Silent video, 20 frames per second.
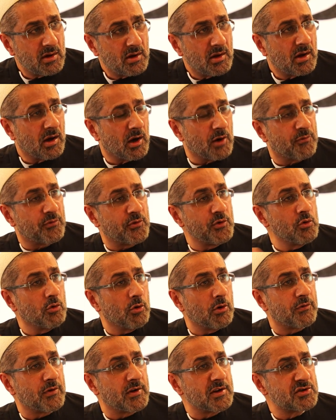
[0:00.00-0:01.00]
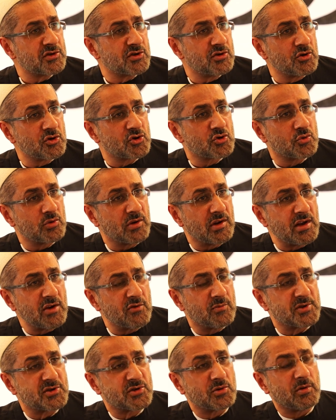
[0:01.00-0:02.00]
a few of us used to leave
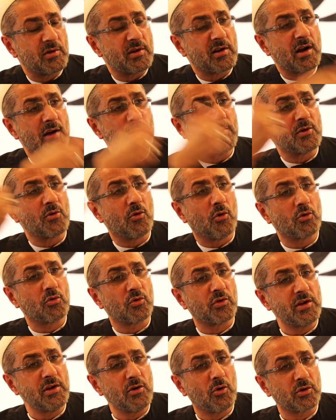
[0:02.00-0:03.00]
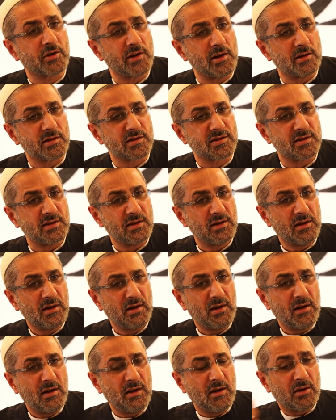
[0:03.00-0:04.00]
Masjidul Haram and go to the hotels.
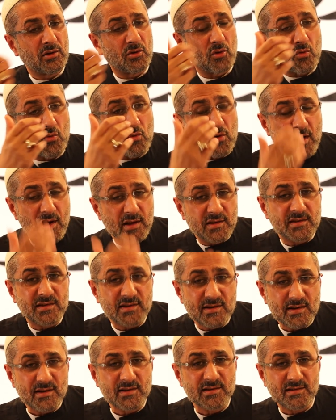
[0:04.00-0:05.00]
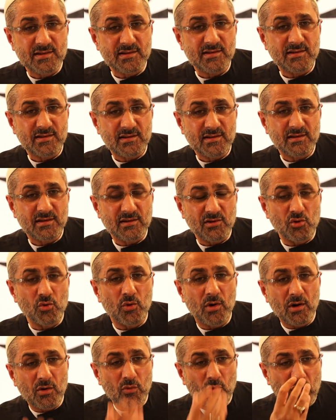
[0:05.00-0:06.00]
The Quran says, You
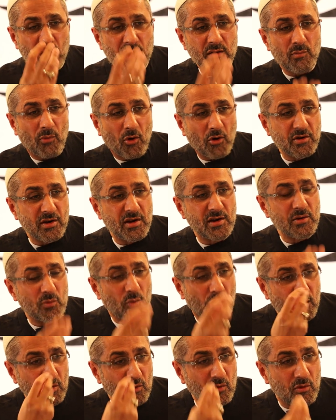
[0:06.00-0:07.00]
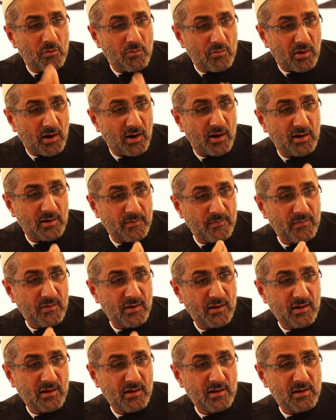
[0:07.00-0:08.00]
are one body, one ummah.
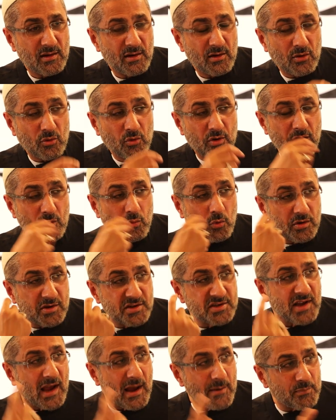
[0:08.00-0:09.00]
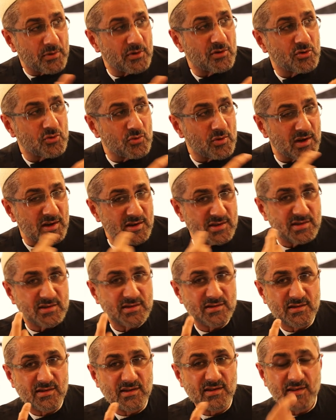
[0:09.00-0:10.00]
Look at what has happened to
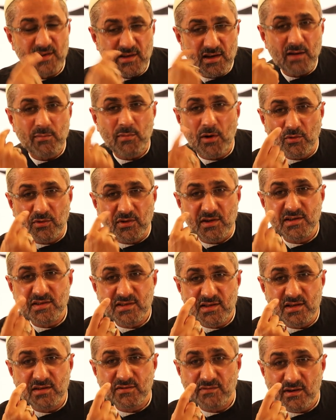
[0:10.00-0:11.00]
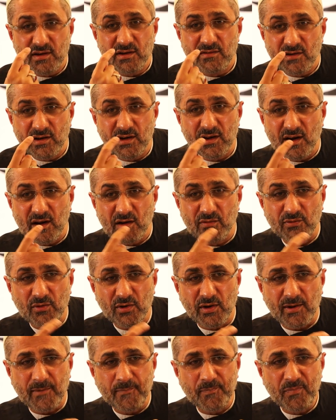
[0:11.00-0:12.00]
us. Think about these things very, very carefully.